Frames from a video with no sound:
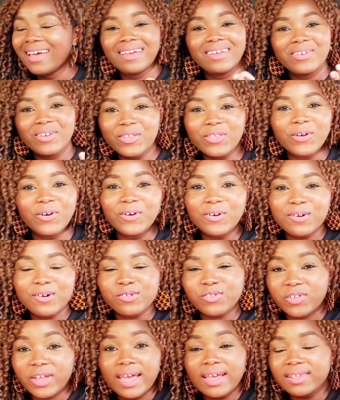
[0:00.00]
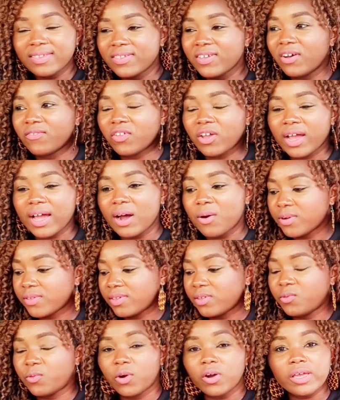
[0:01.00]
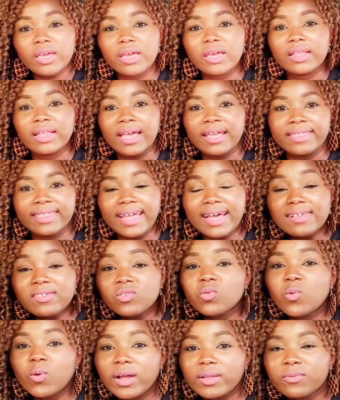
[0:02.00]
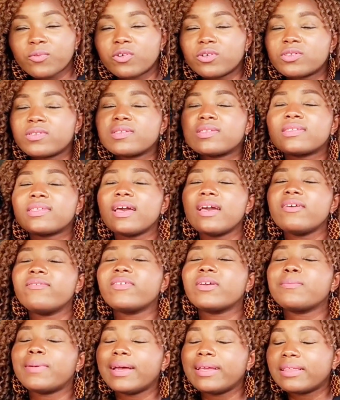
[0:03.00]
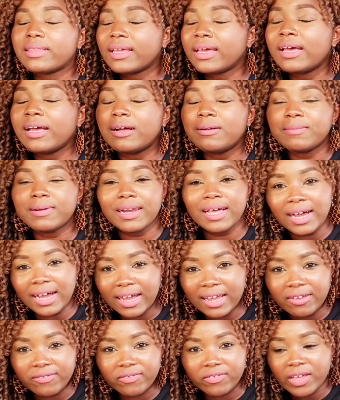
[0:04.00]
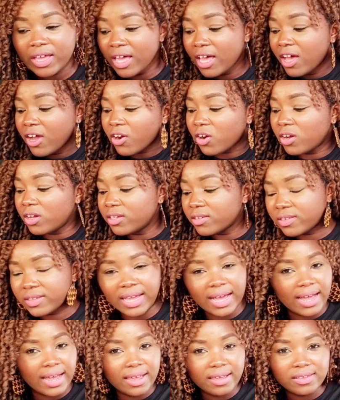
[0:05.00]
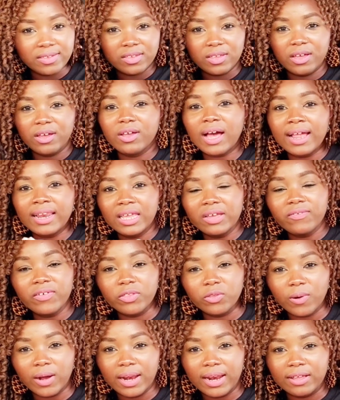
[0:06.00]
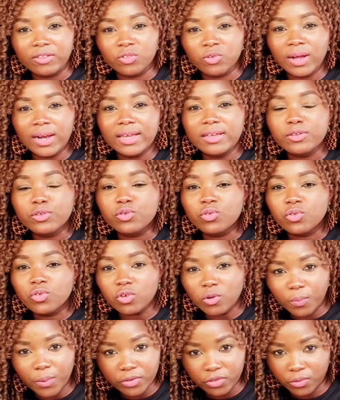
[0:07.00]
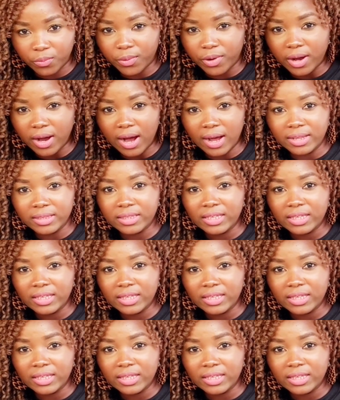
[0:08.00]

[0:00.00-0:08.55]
you know, because the AC of the car wasn't working, and that's what was saving my damn life. Because guys, I live in Douala. Douala is super duper hot,